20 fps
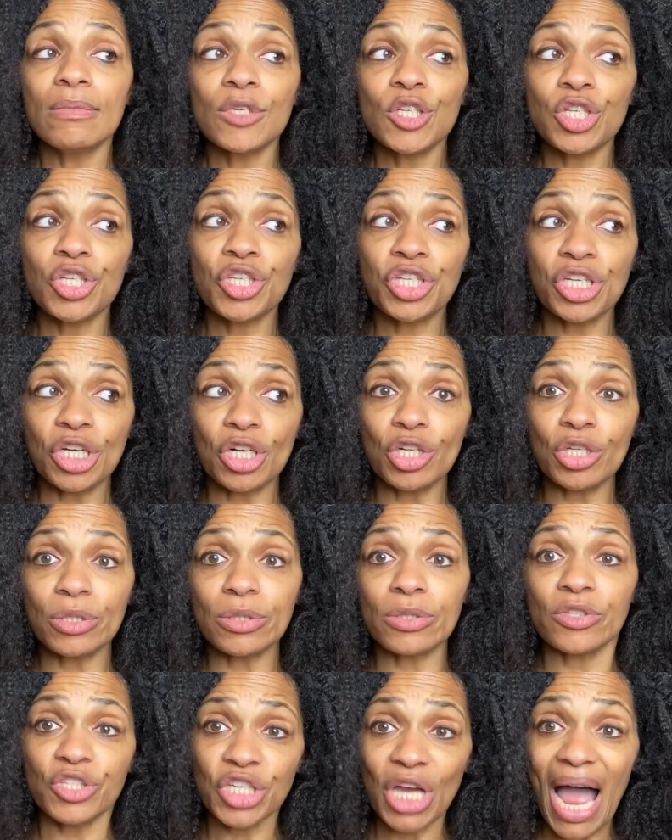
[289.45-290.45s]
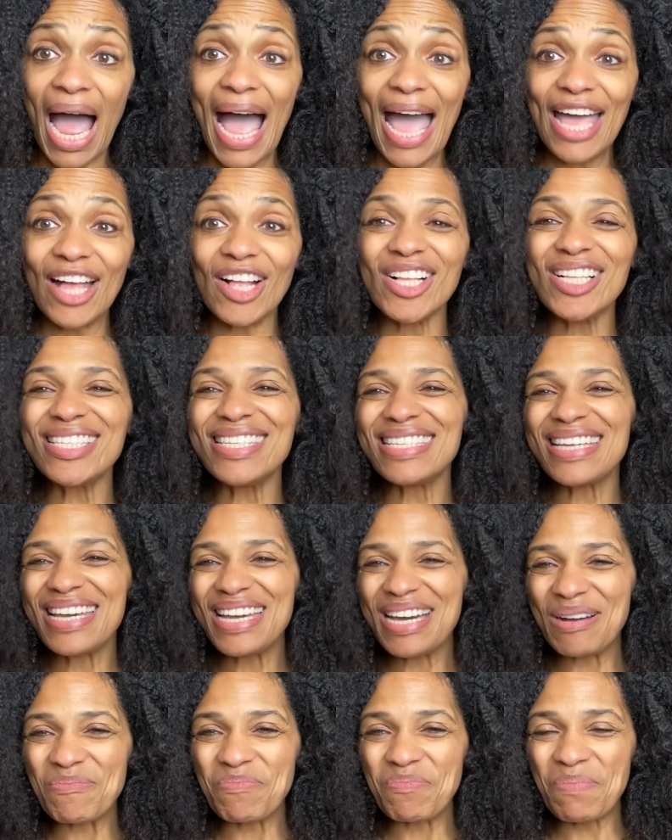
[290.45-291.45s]
Child,
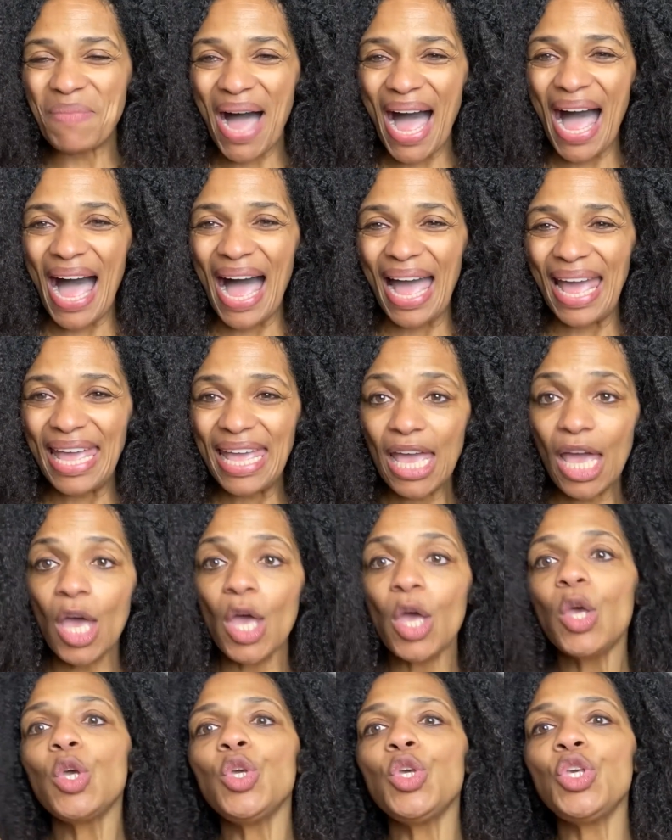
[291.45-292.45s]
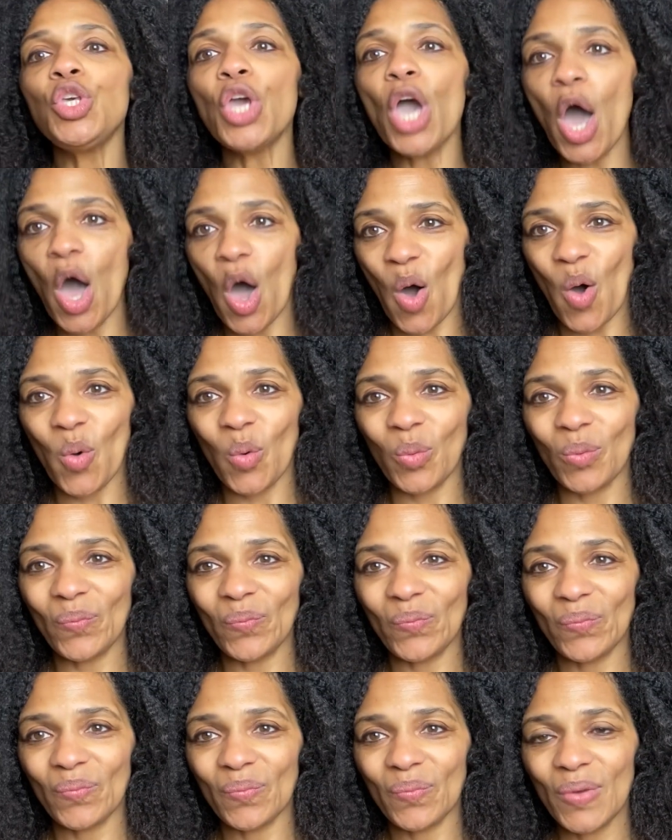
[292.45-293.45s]
my, yo.
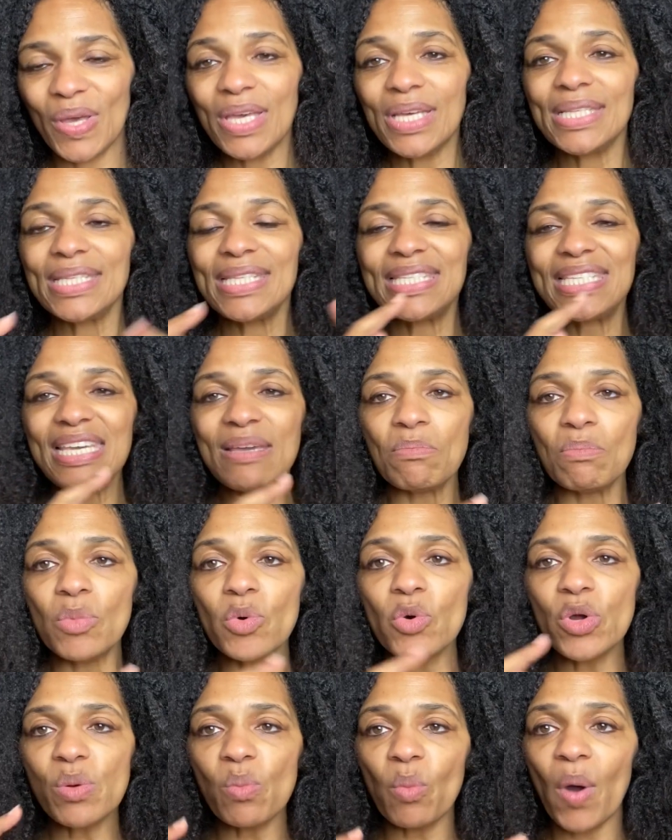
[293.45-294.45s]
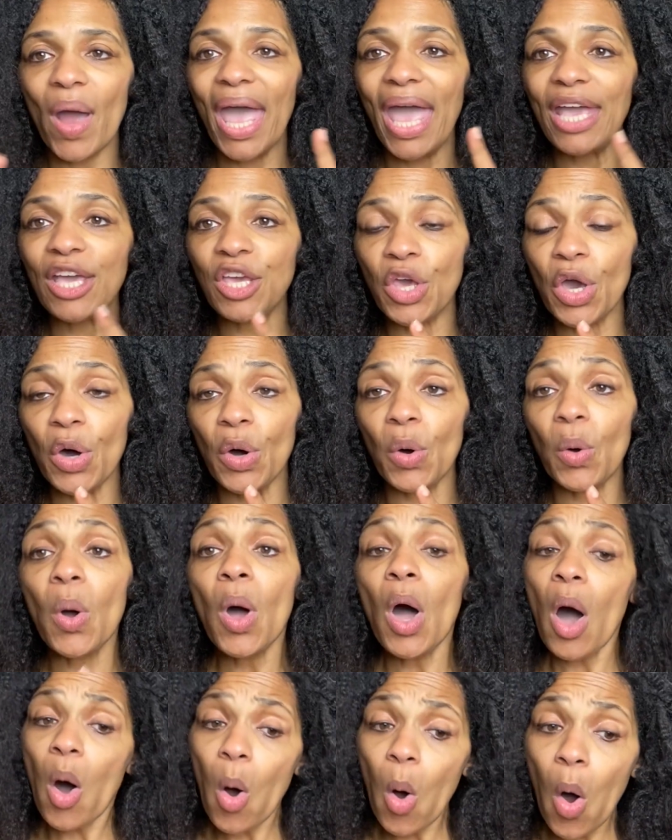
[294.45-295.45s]
Timoun, moi, yo.
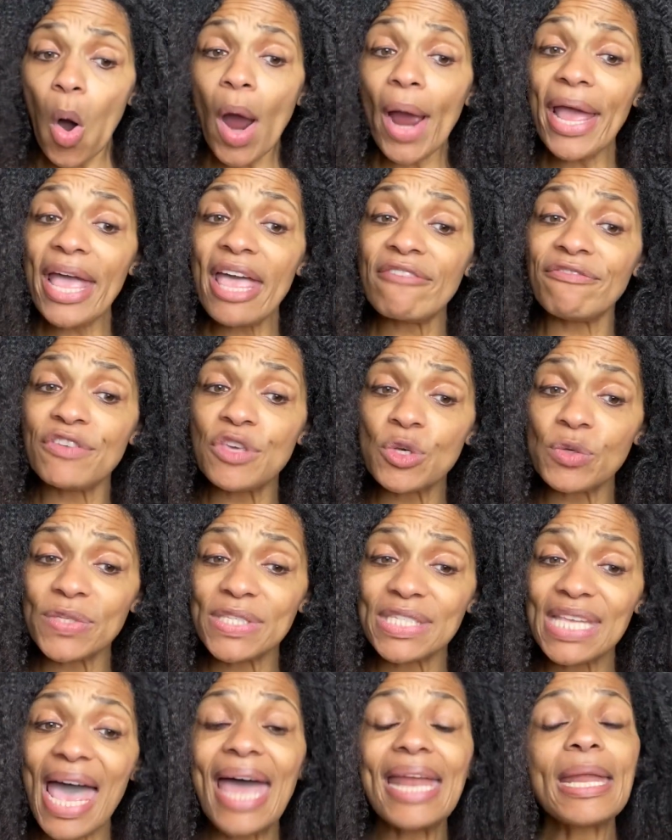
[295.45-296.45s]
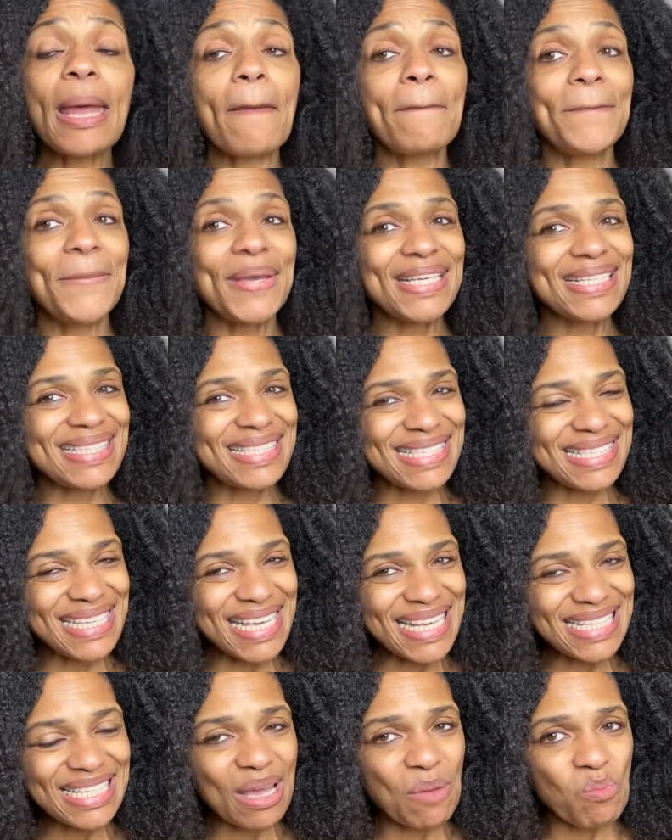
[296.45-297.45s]
Or if you said
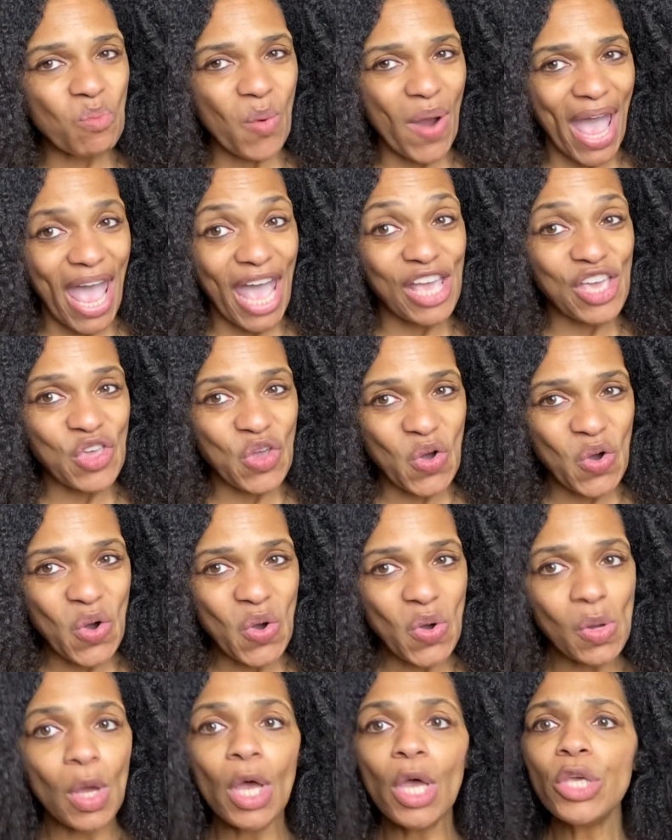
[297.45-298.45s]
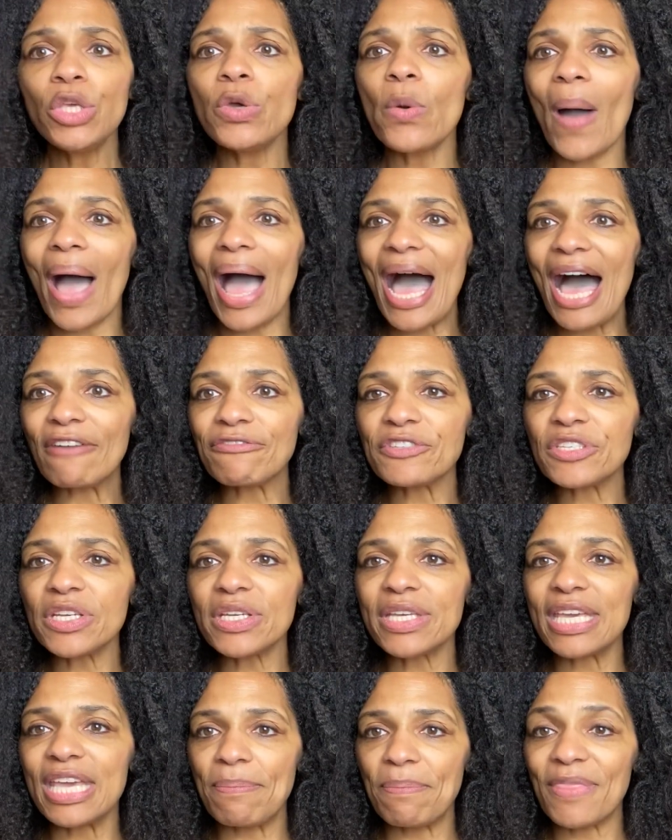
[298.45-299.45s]
petite moi yo, you have to
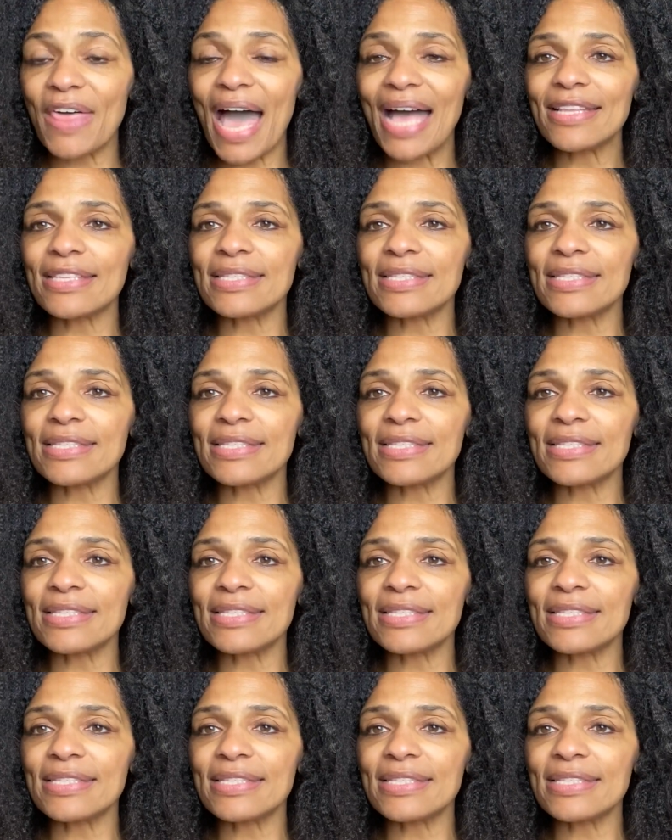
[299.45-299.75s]
keep that